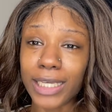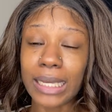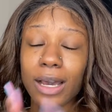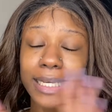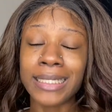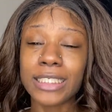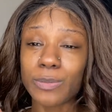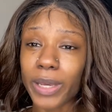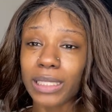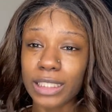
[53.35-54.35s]
Y'all can
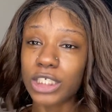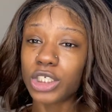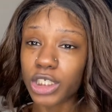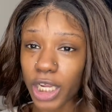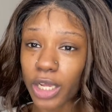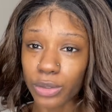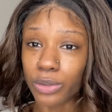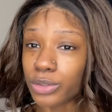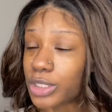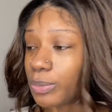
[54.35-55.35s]
expect this
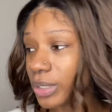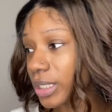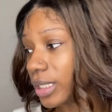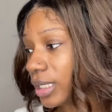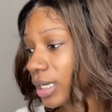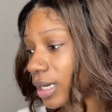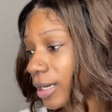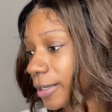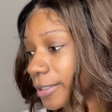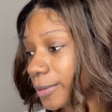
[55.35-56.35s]
channel to be
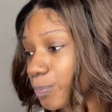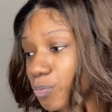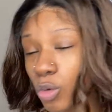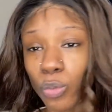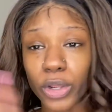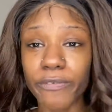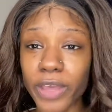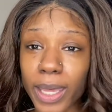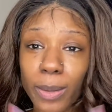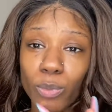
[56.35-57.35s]
revamped,